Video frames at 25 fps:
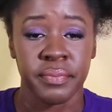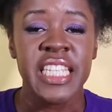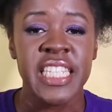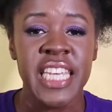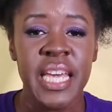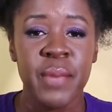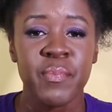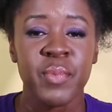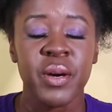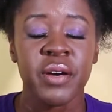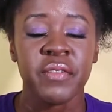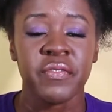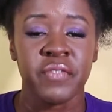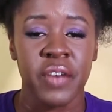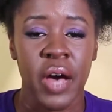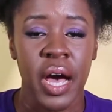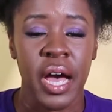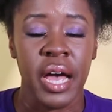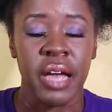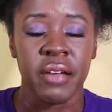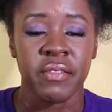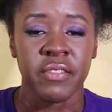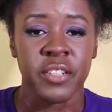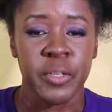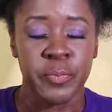Tip
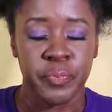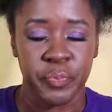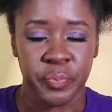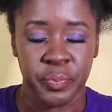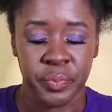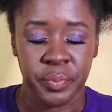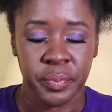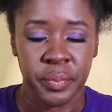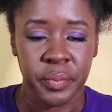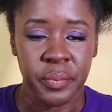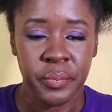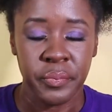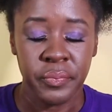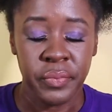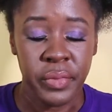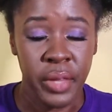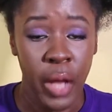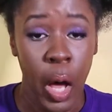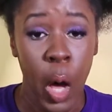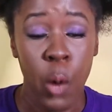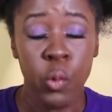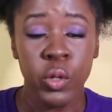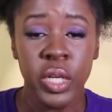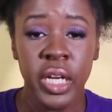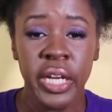five,
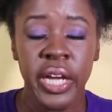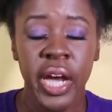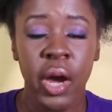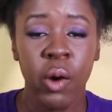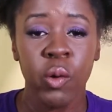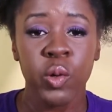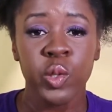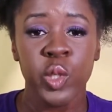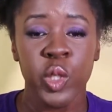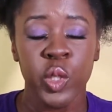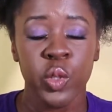I would encourage